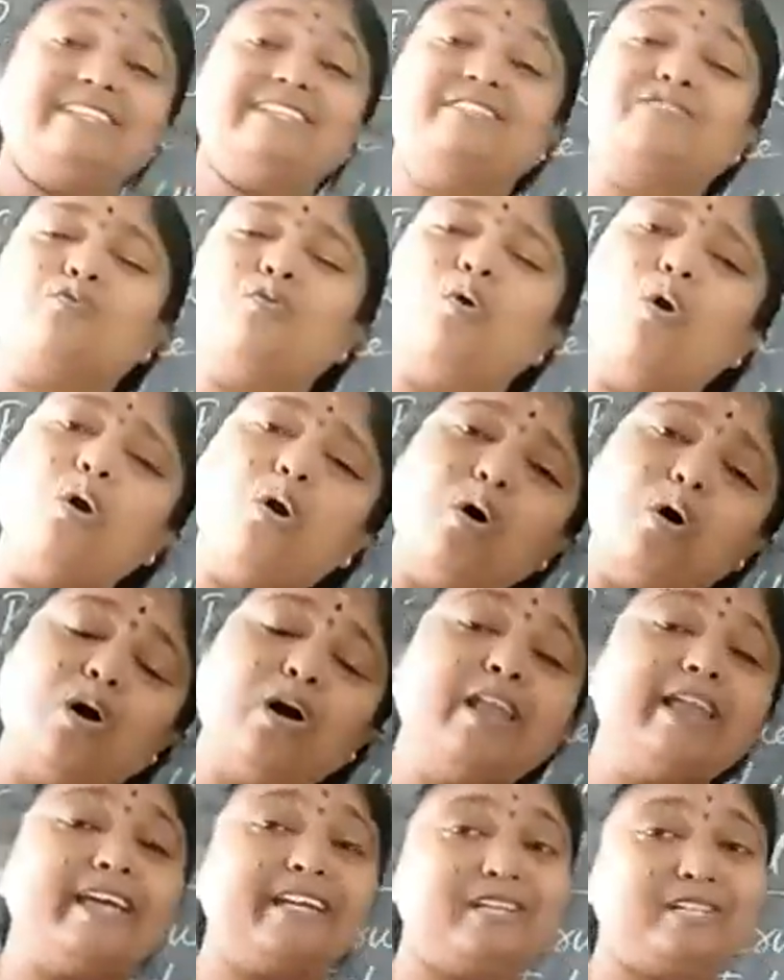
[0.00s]
its all
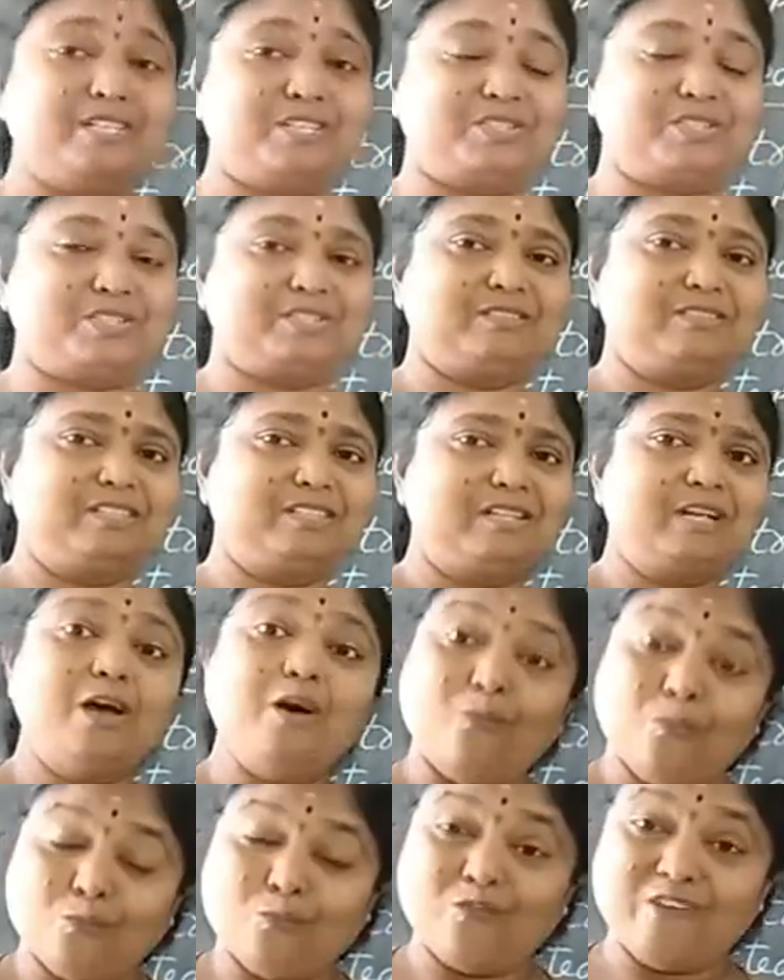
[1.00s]
energy.
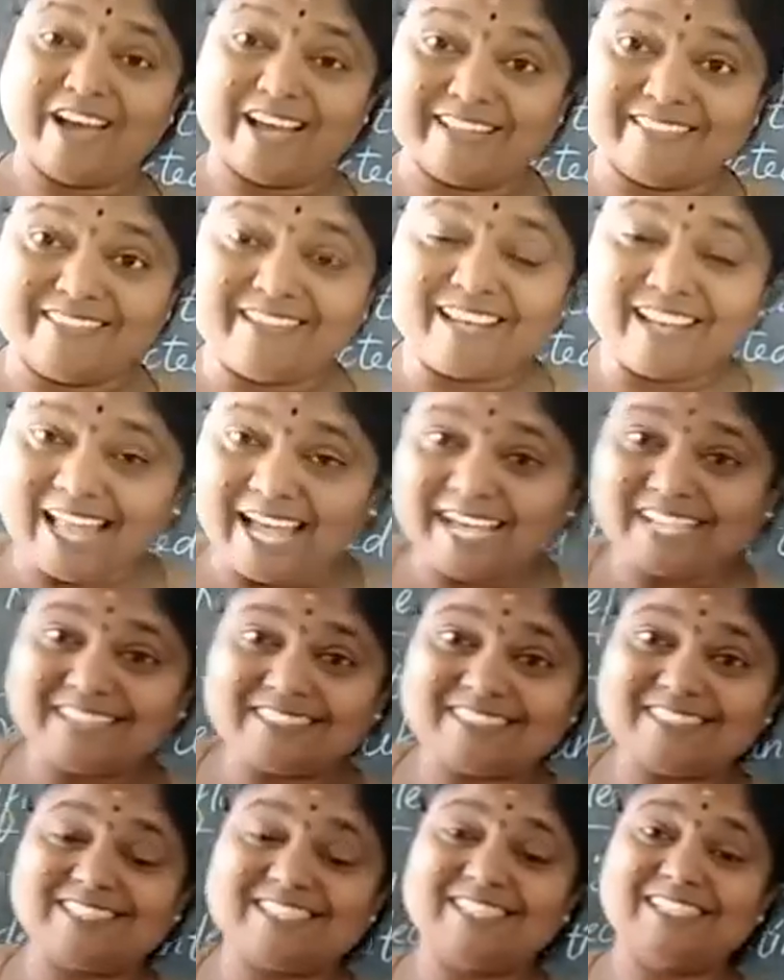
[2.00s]
When the
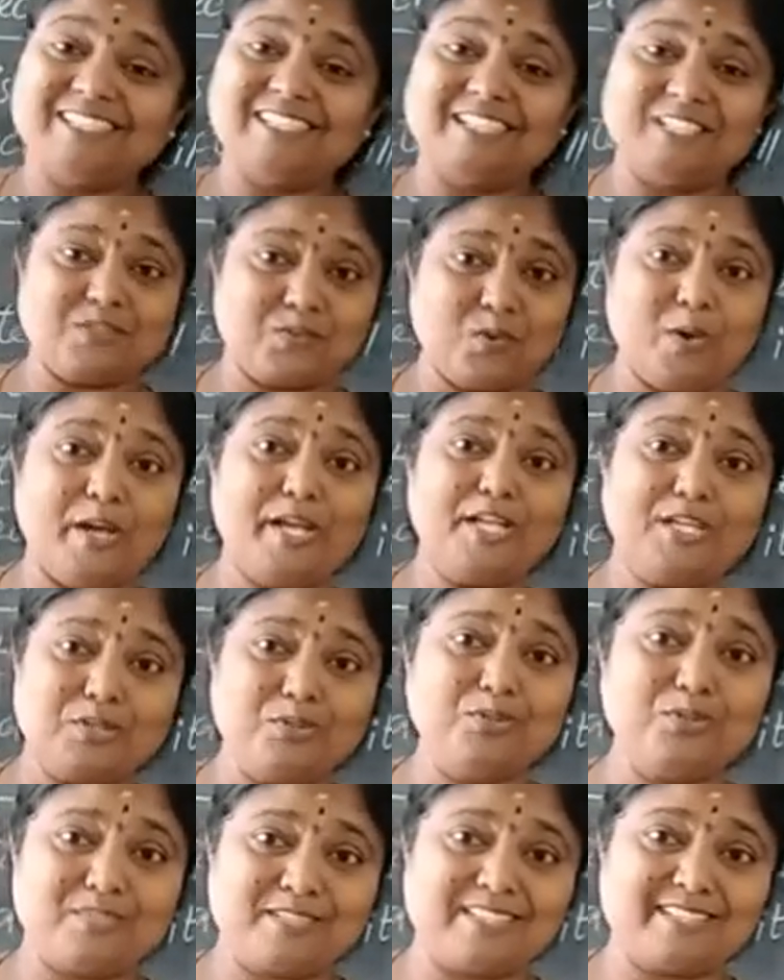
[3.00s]
light is going to
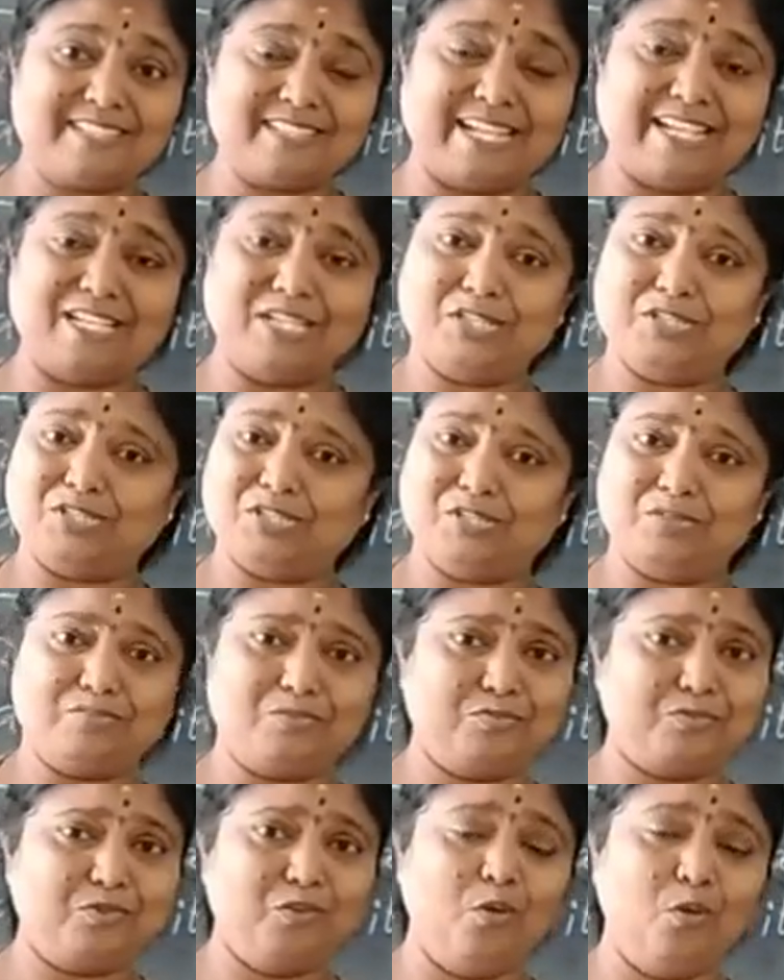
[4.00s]
lose its
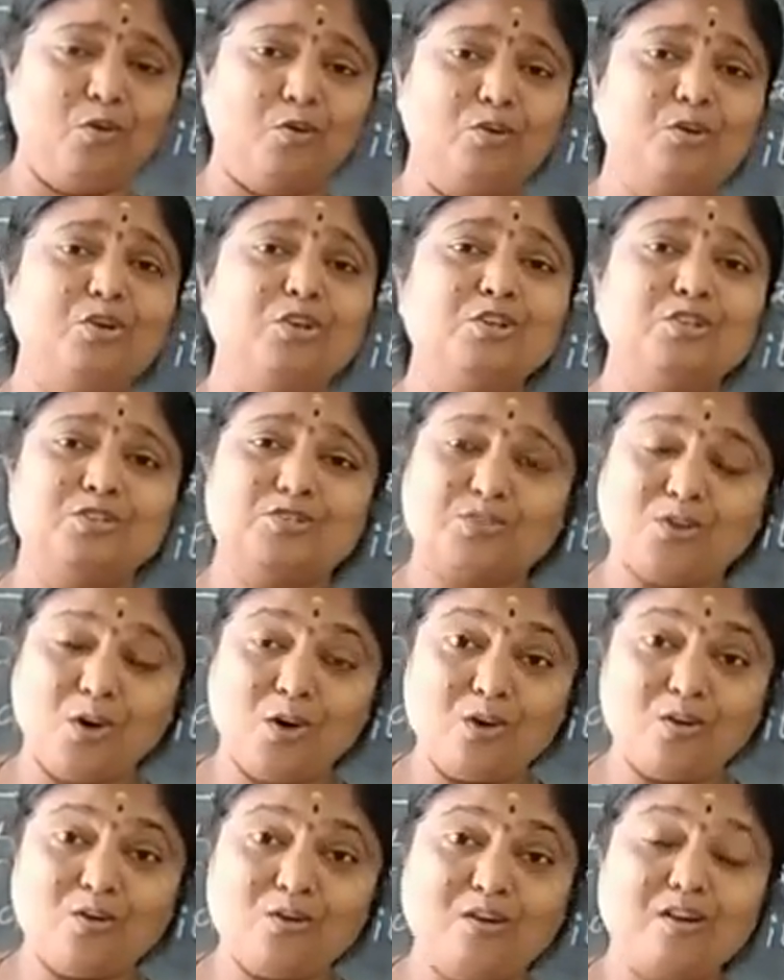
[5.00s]
energy? No.
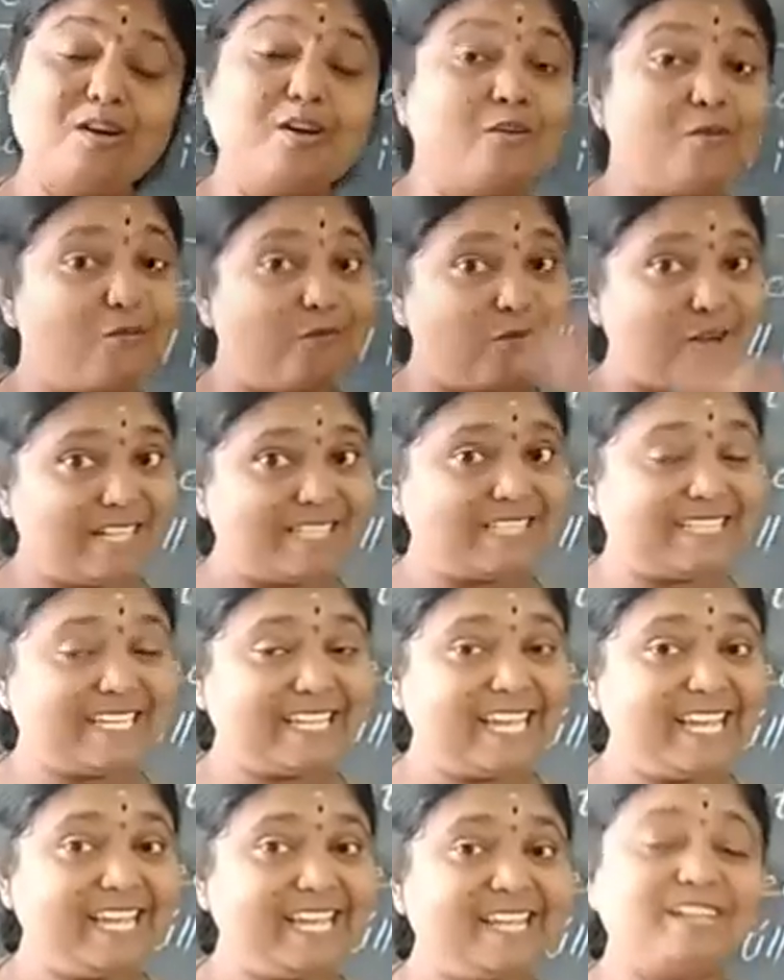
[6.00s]
So, once
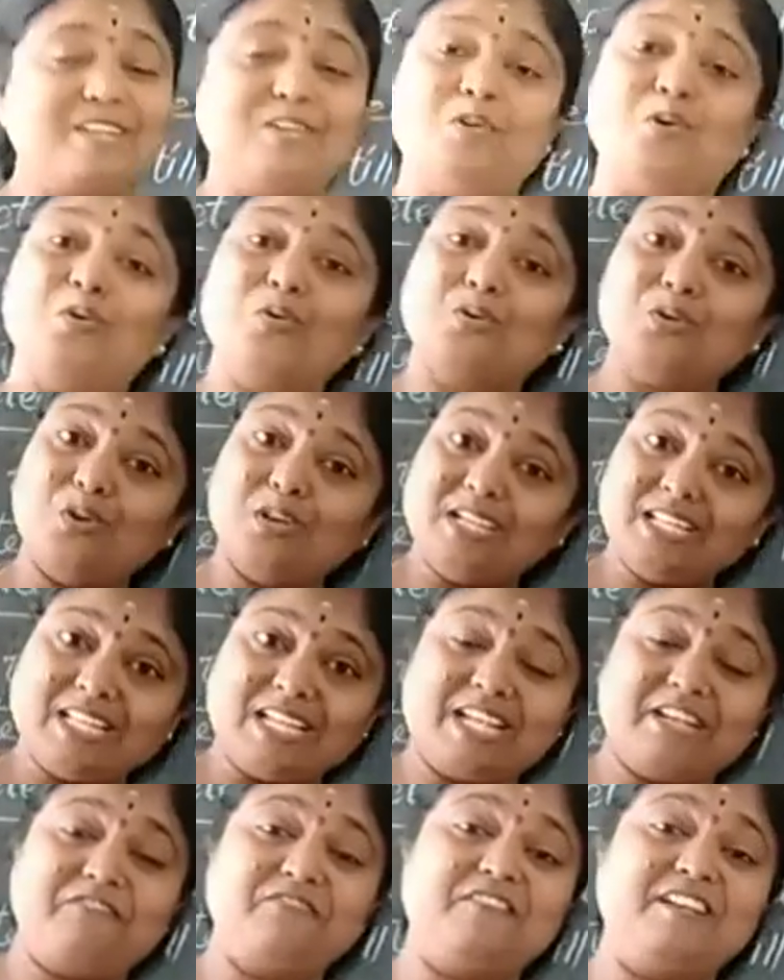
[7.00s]
again, not only
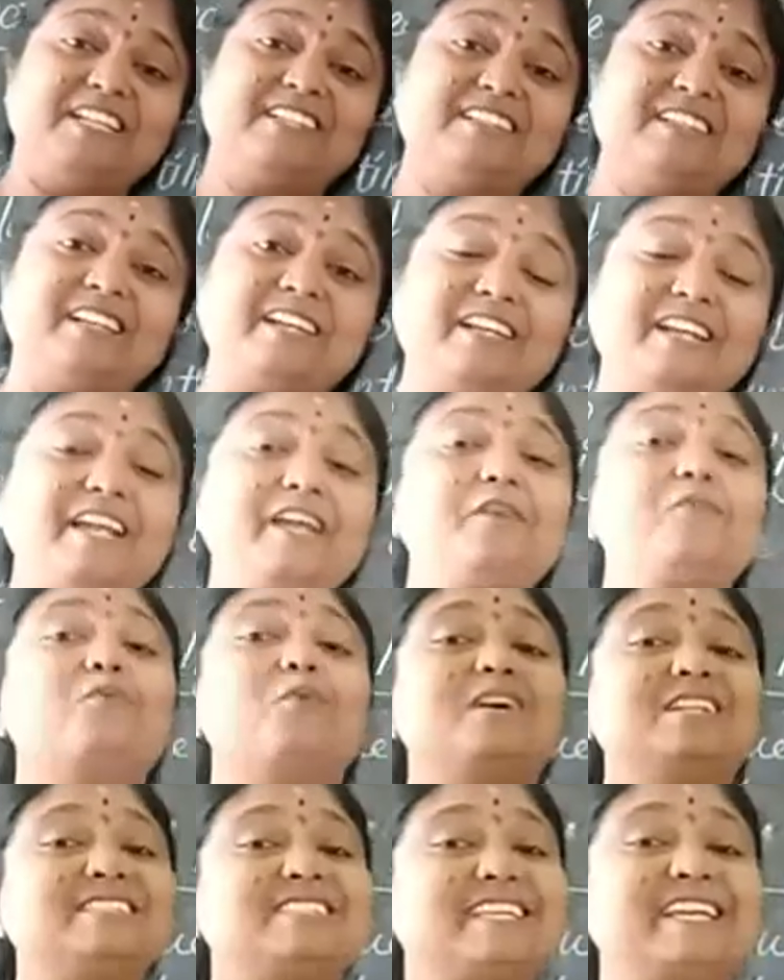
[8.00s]
the reflected ray,
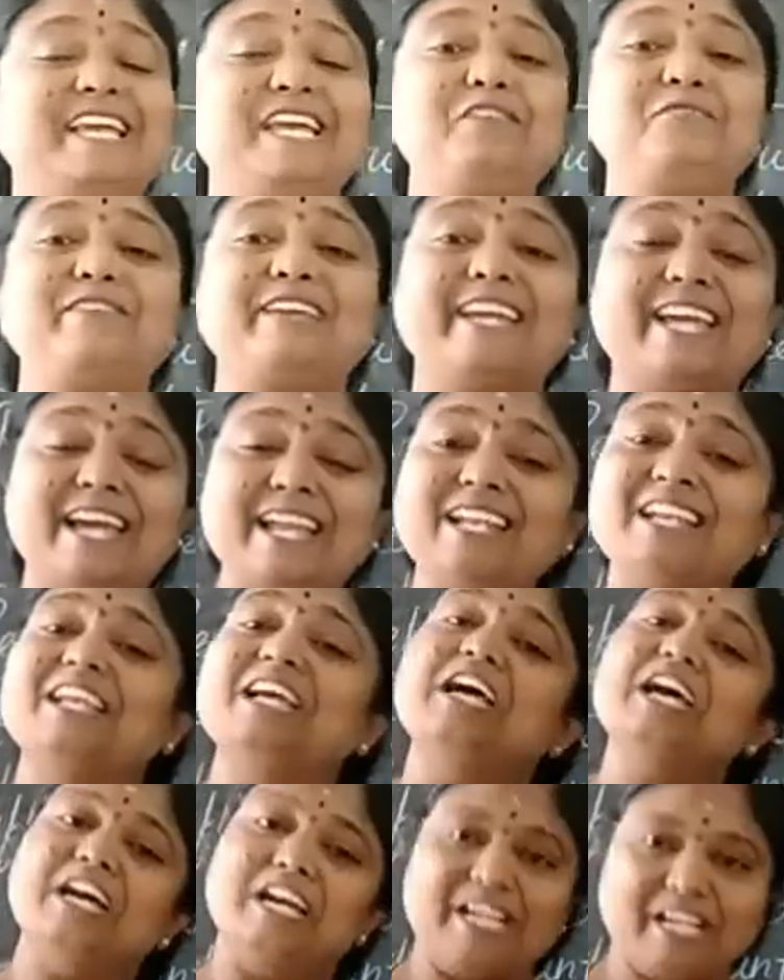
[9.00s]
once again we
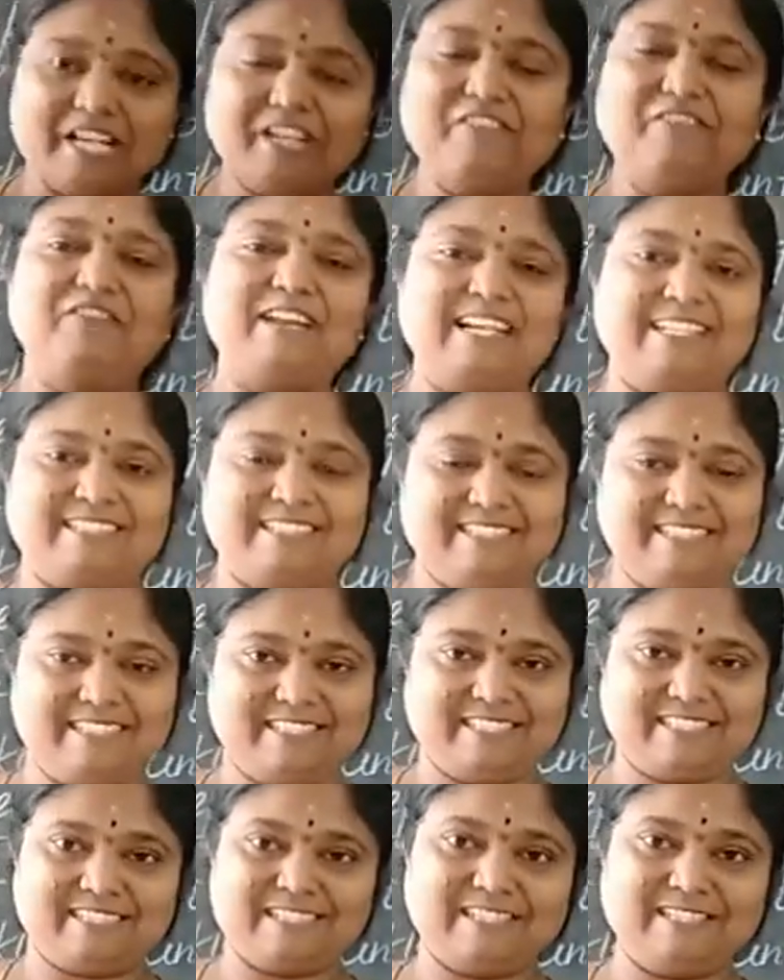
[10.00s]
can reflect
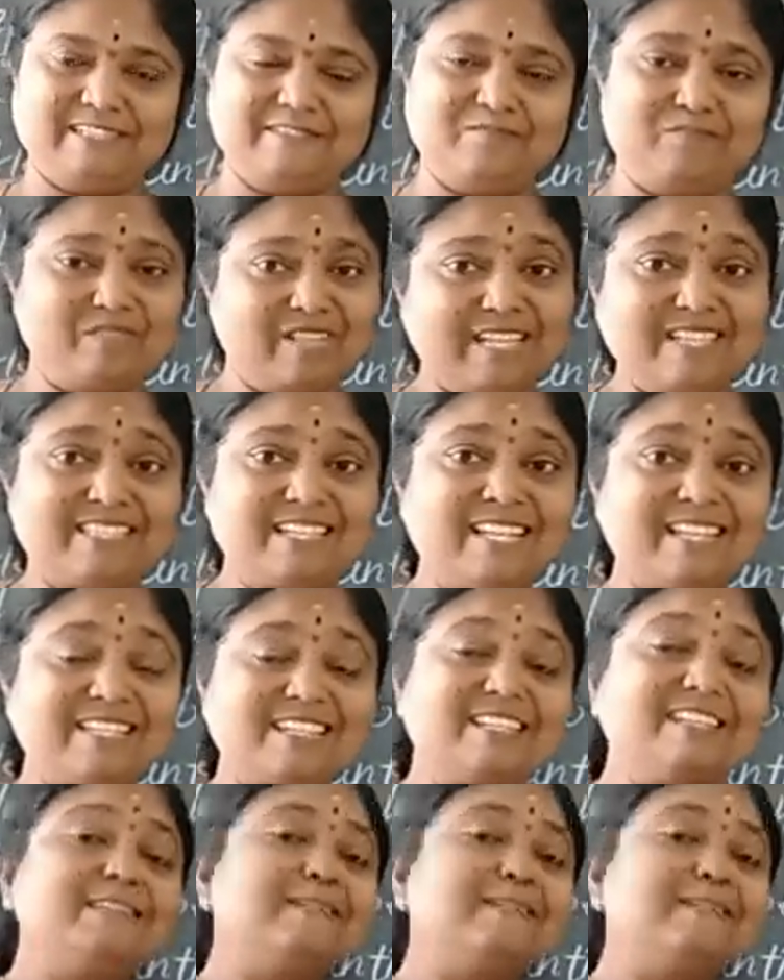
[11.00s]
it. Is it?